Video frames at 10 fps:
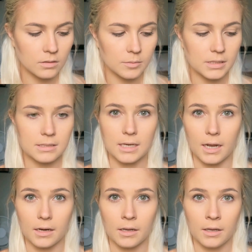I'm going to
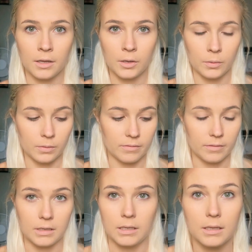start with
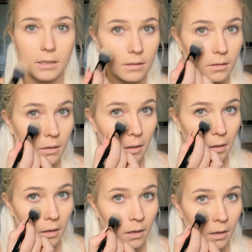vanilla.
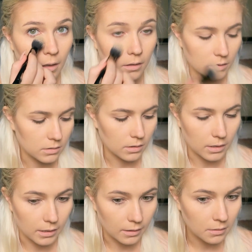I'm just going
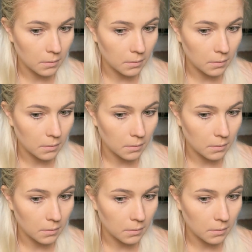to